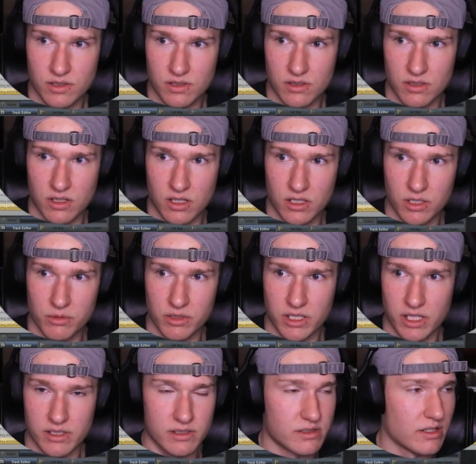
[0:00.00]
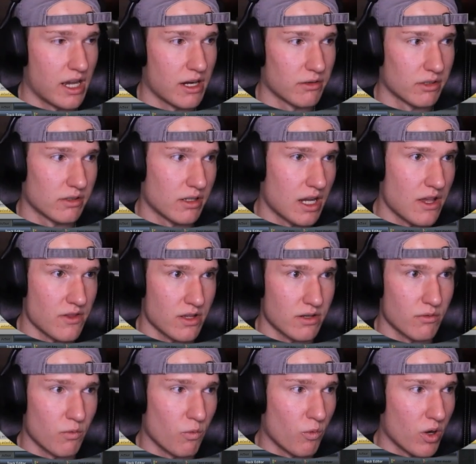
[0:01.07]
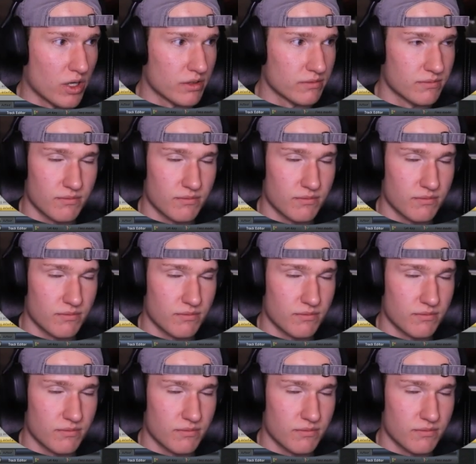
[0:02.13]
all lowercase Siren, and then 1.